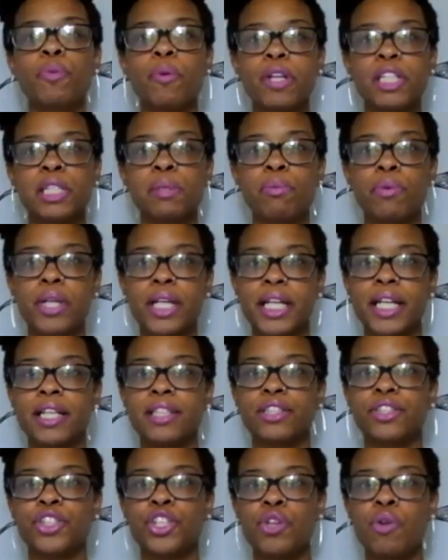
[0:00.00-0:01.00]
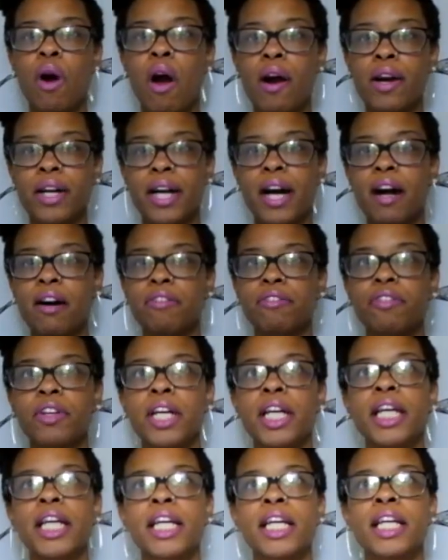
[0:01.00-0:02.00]
principle is you are enough.
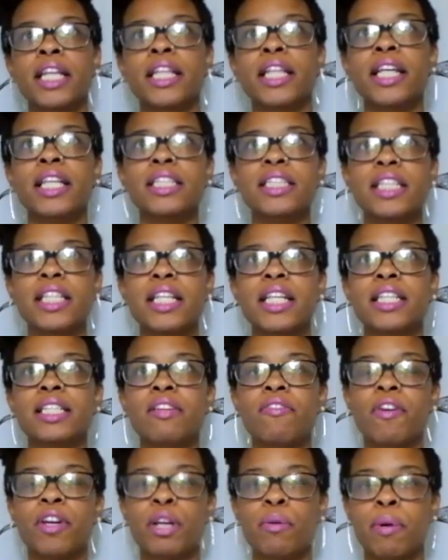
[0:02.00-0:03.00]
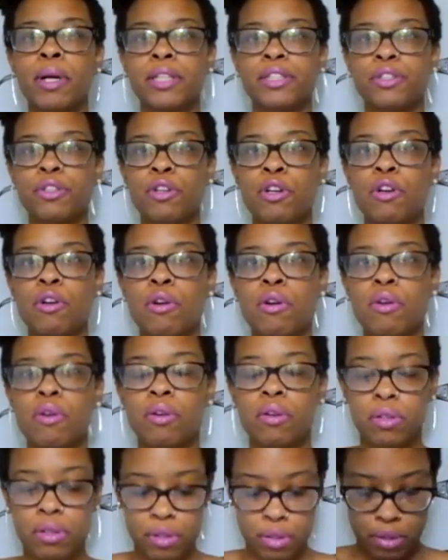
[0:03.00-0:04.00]
This is a
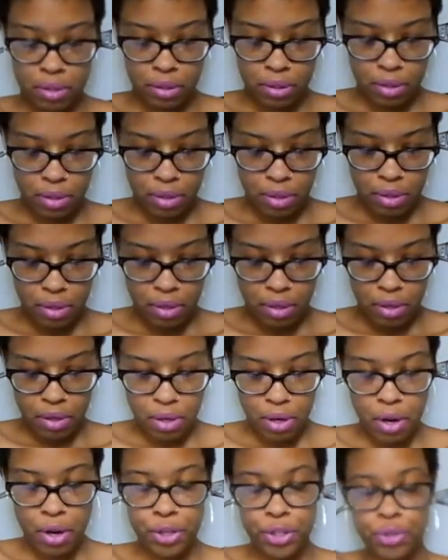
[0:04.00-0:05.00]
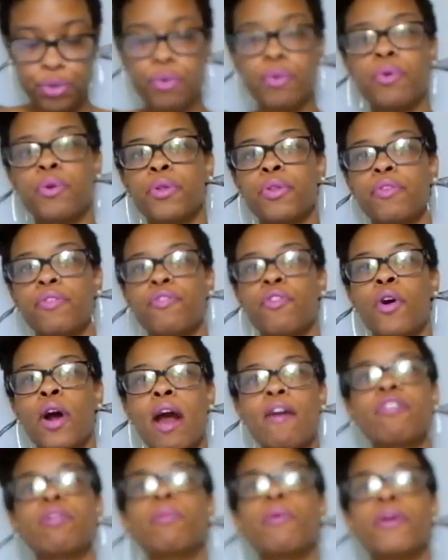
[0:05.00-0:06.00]
fundamental truth for
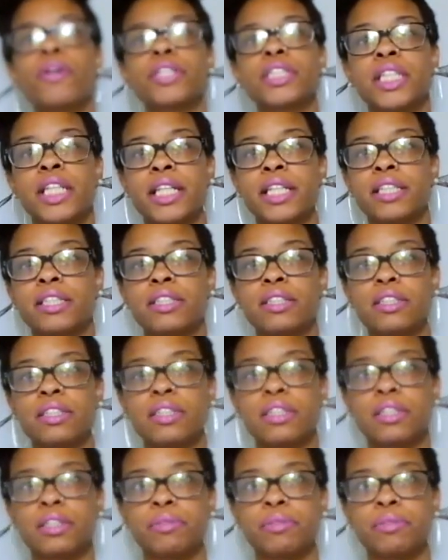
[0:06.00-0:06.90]
every person's